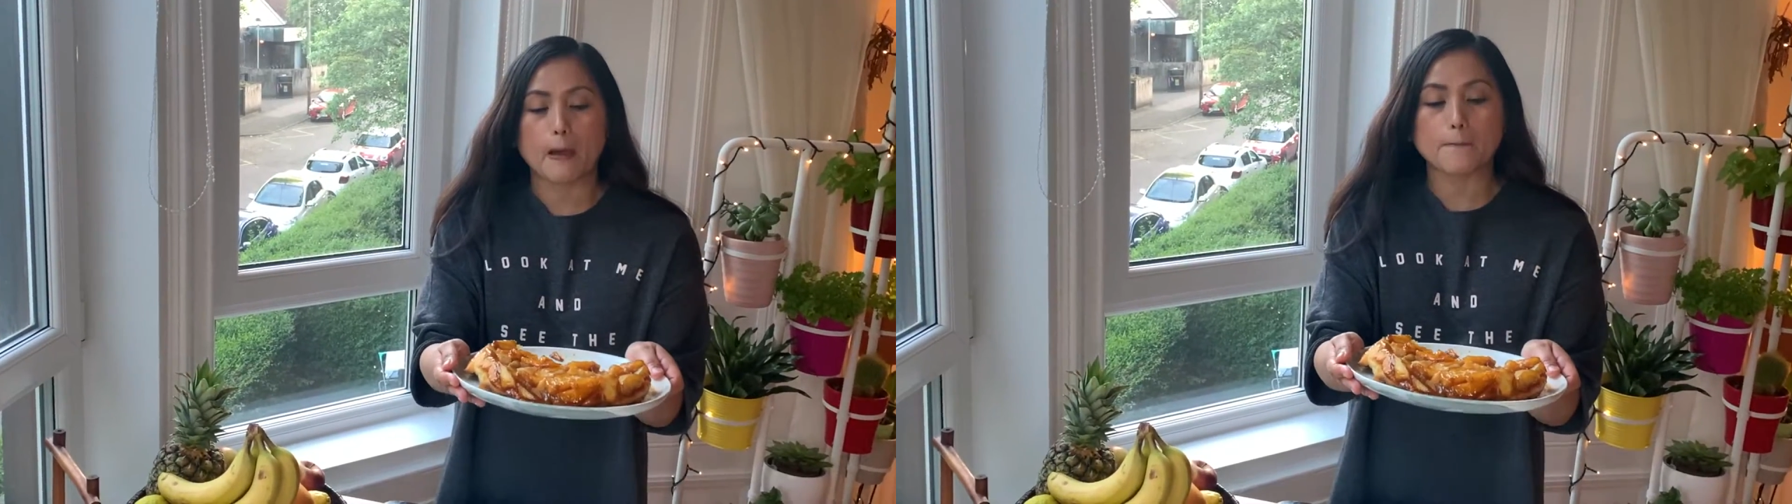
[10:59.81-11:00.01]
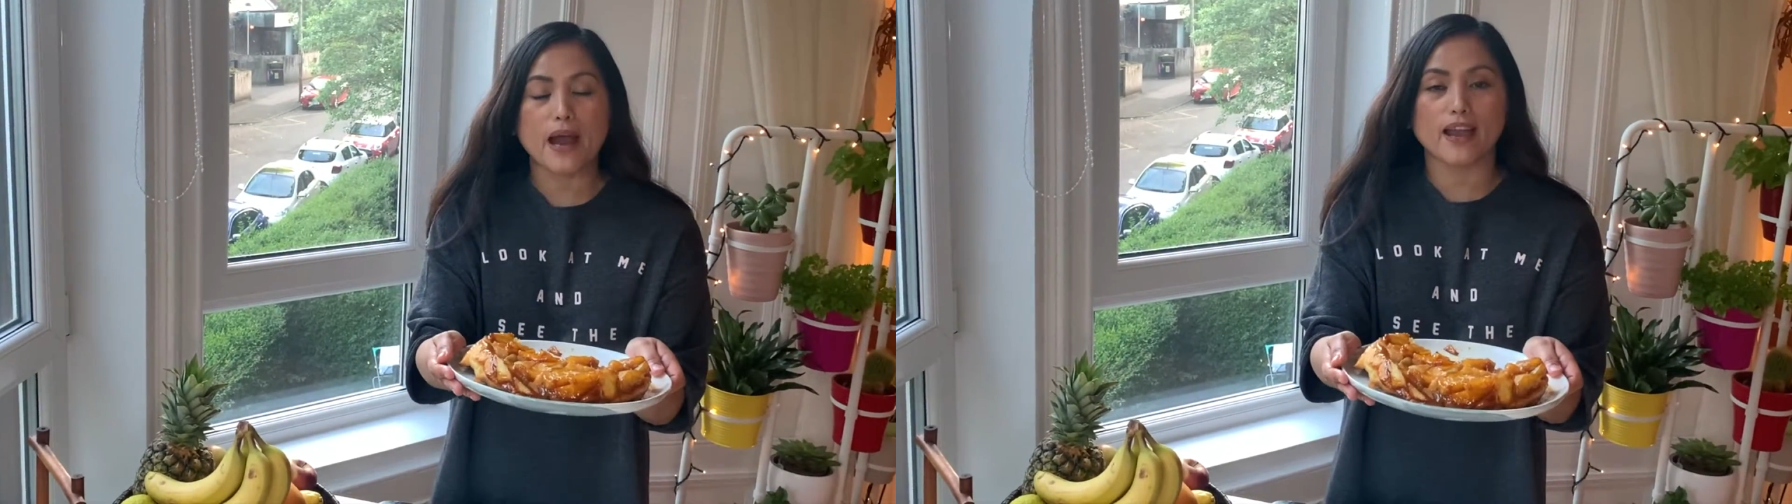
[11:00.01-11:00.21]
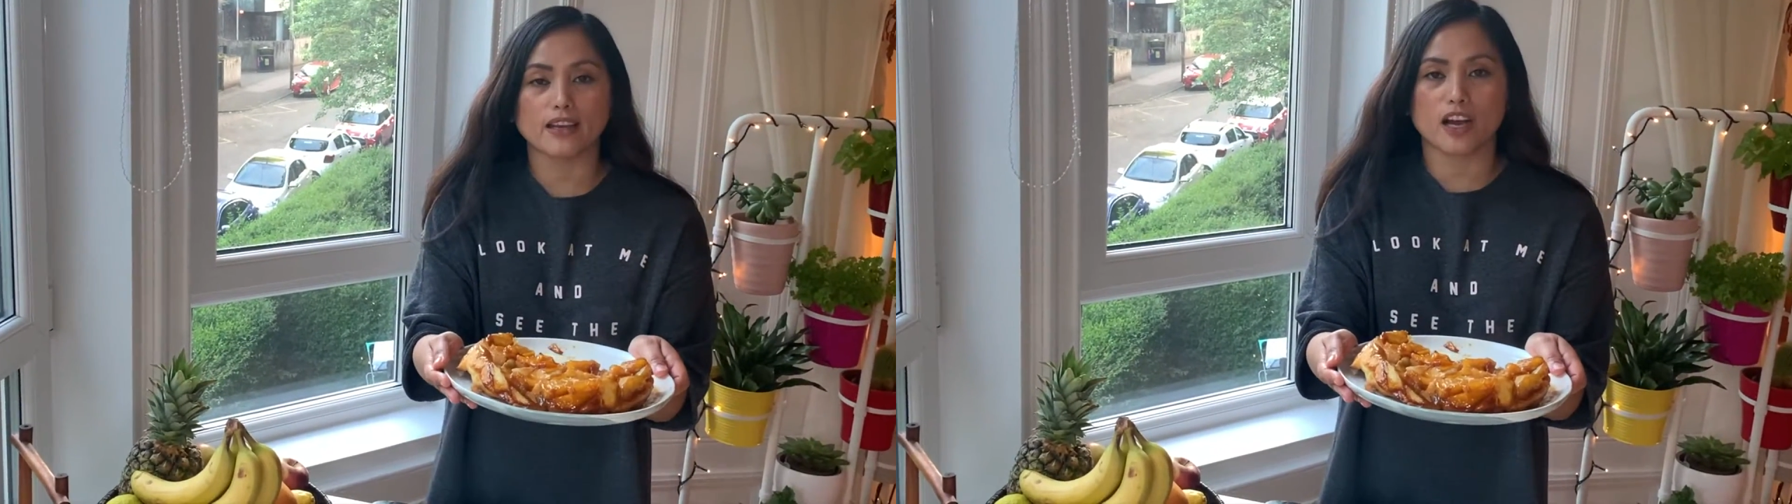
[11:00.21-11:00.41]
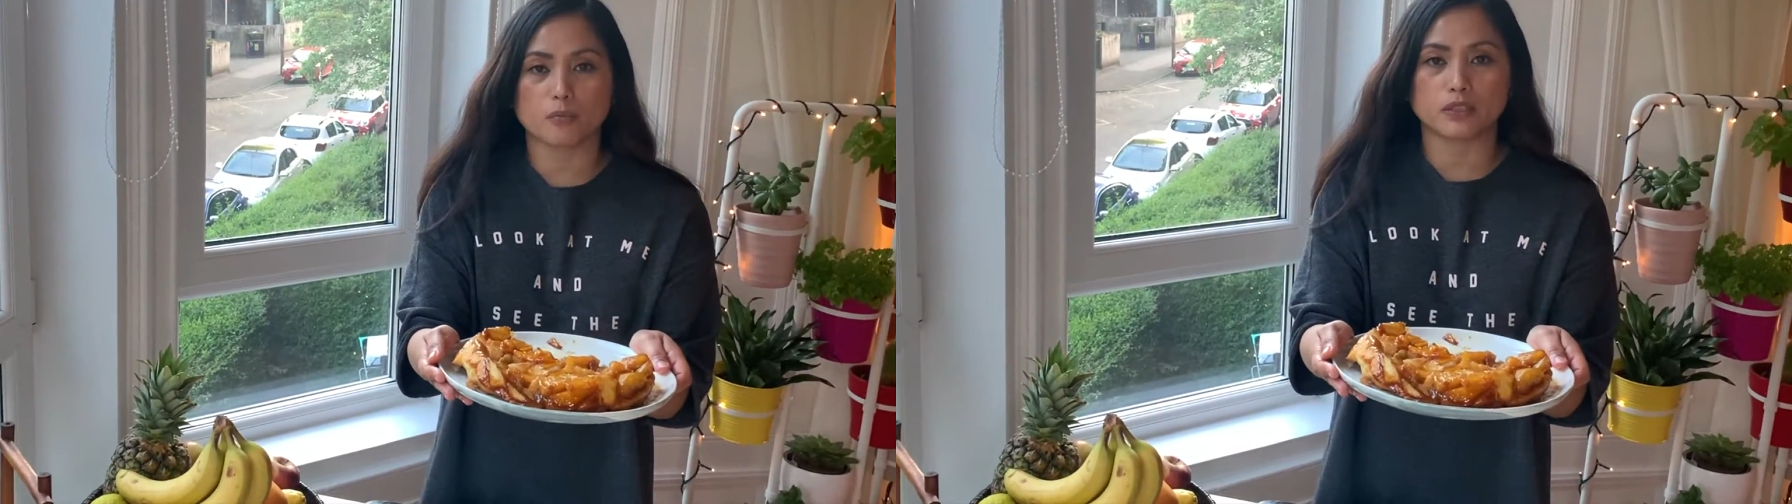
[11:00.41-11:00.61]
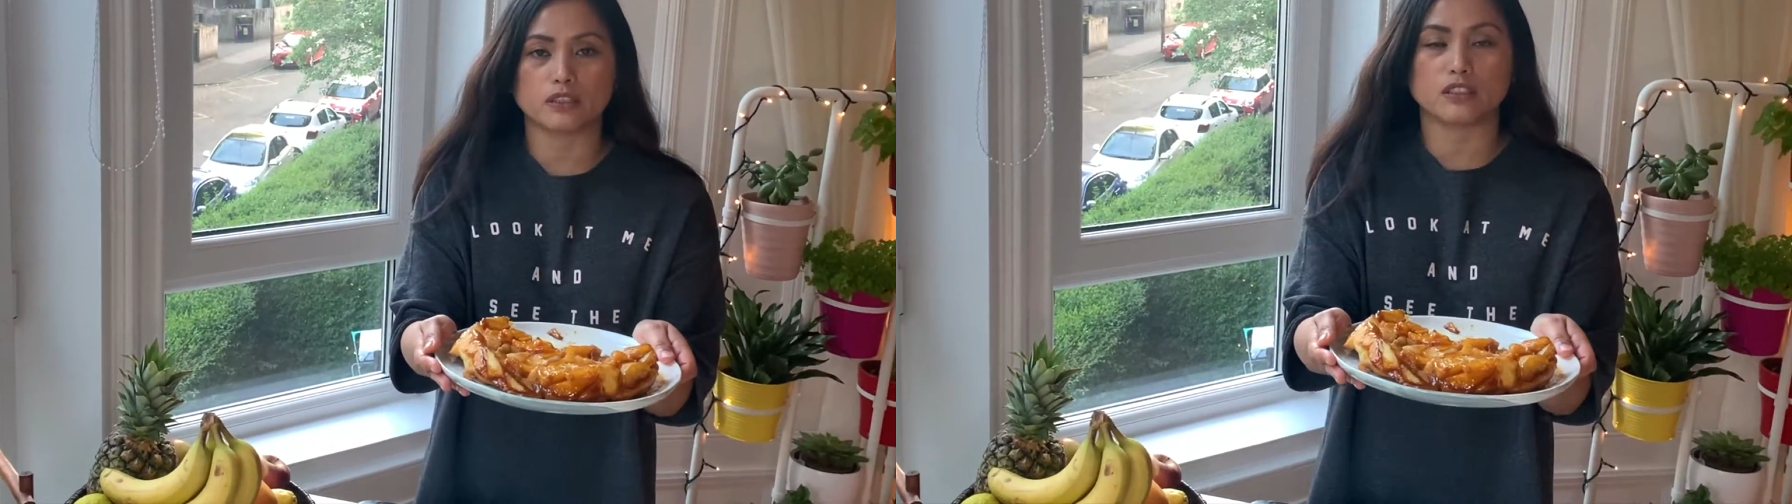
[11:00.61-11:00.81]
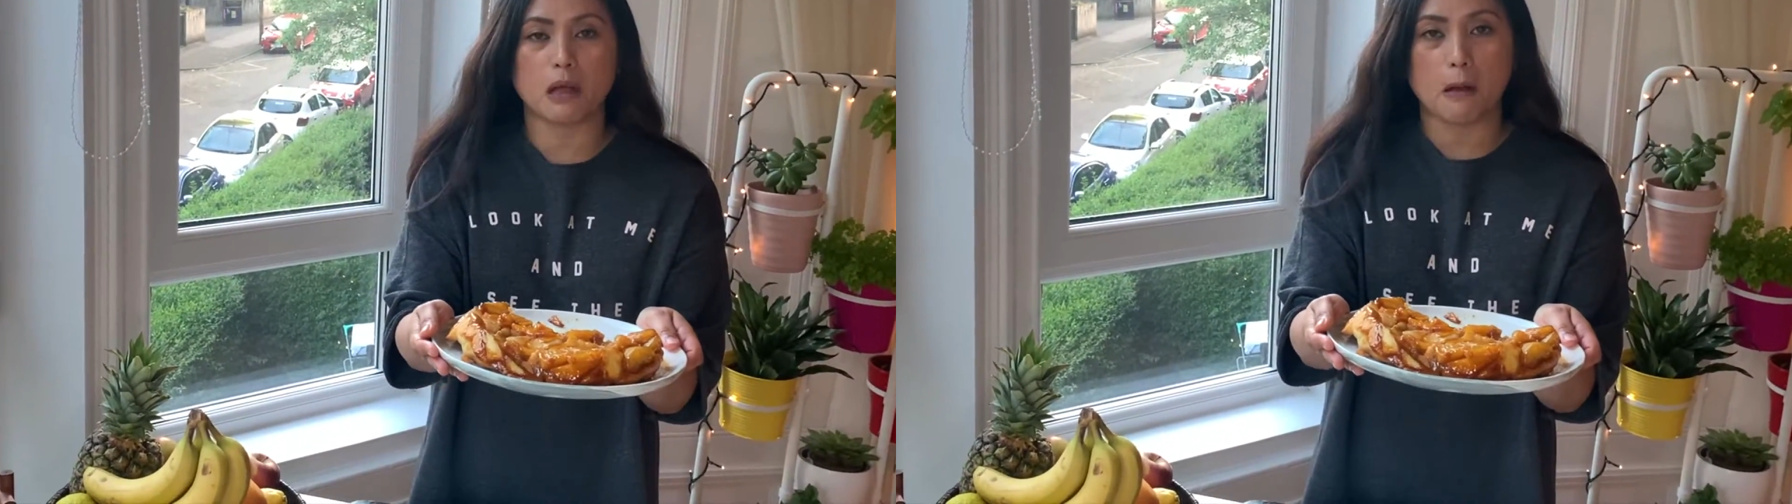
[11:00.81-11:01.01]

pineapple,